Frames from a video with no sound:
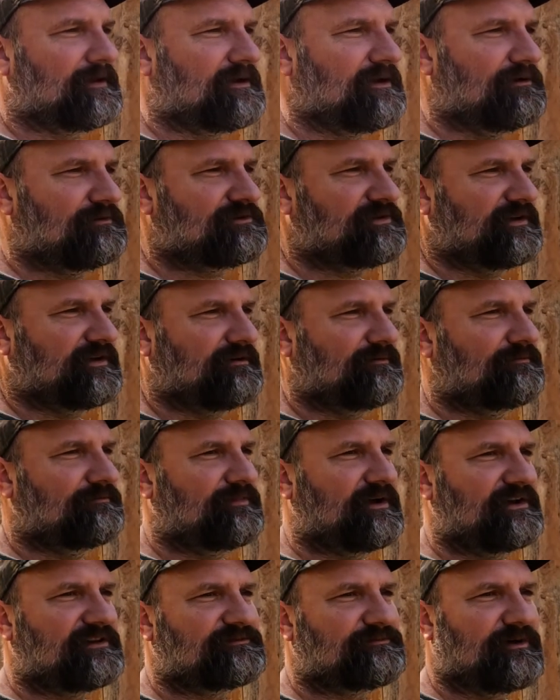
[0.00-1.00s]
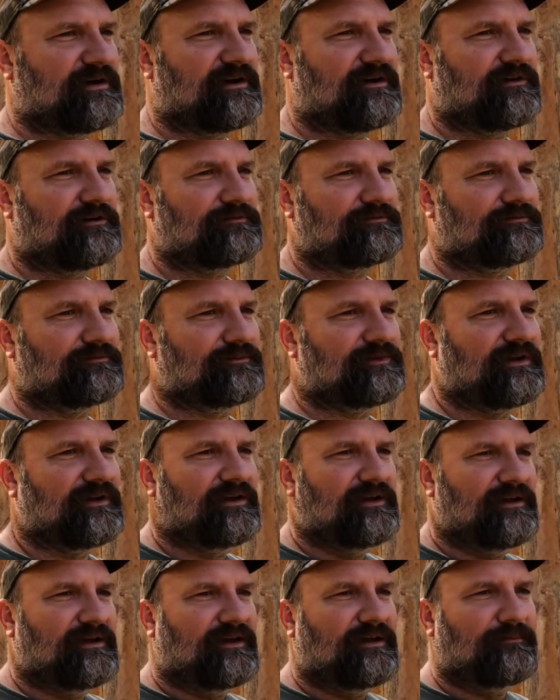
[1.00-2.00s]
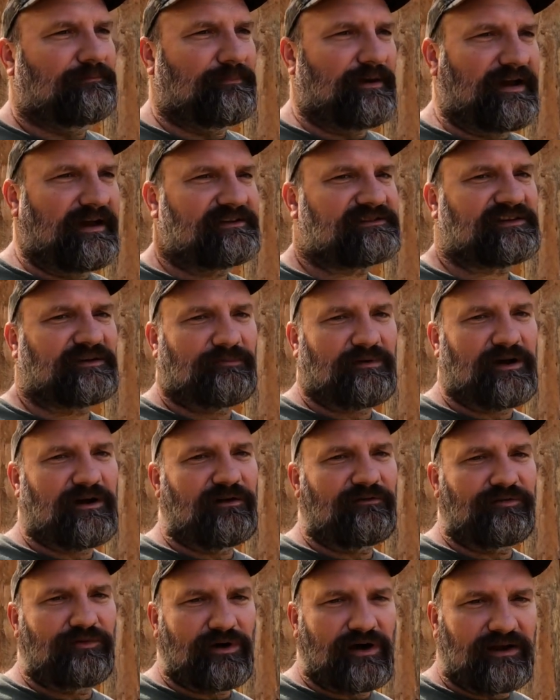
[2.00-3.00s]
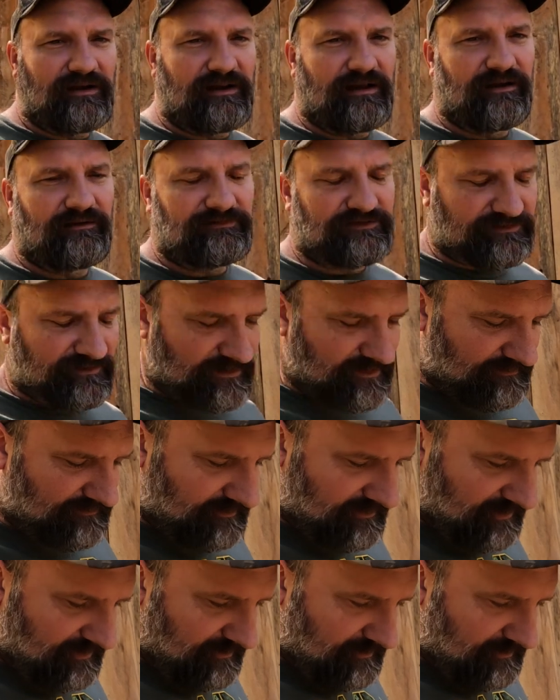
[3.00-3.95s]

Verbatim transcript: coach him baseball and basketball for right now and stuff.